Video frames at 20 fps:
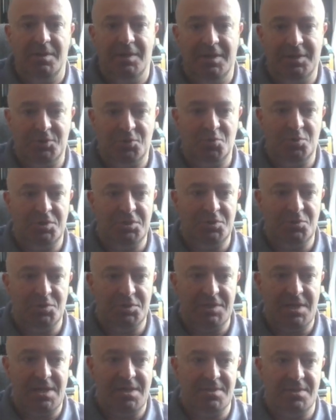as soon as you
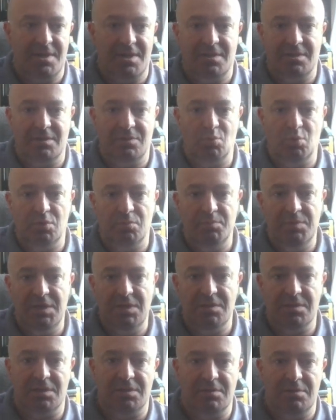say that, it would
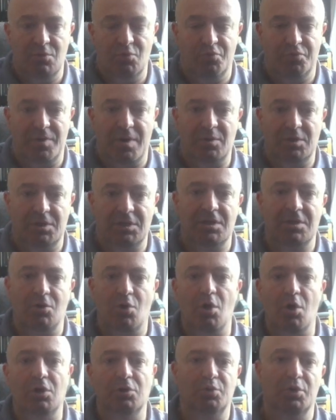mean that you found it in
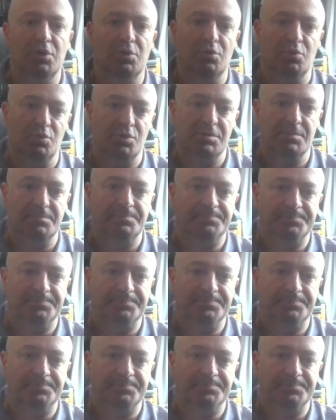all rows.